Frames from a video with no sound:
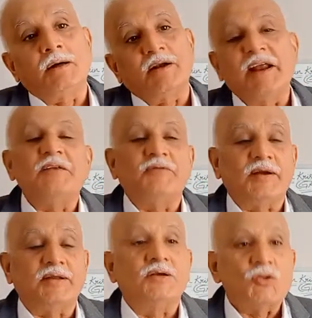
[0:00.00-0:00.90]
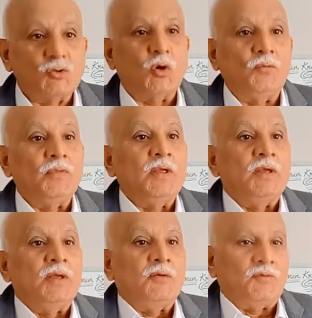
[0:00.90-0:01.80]
rain-fed. So,
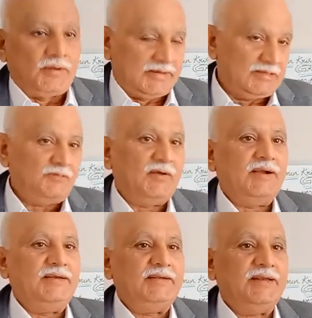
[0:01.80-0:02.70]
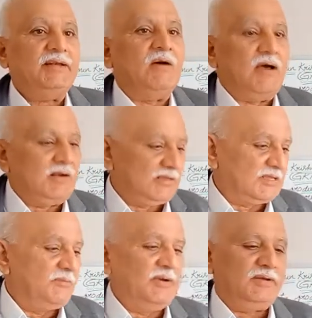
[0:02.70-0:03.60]
either for a district or a
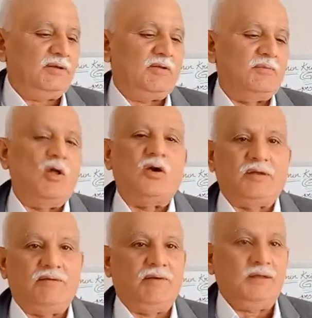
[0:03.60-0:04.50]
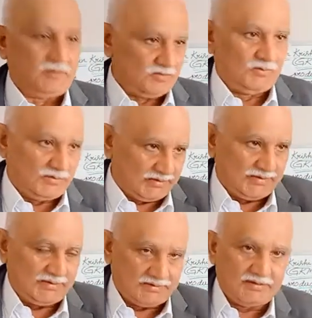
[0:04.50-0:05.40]
sub-district or block level,
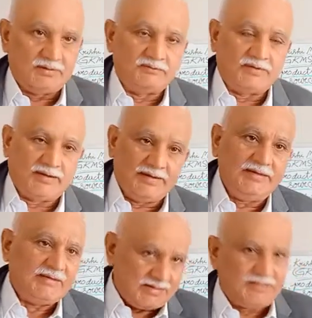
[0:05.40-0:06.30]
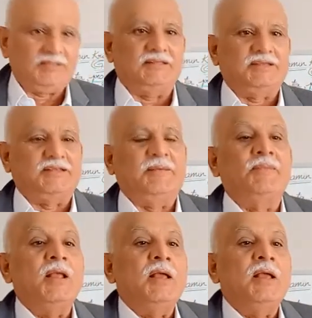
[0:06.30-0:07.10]
for anything this is the same.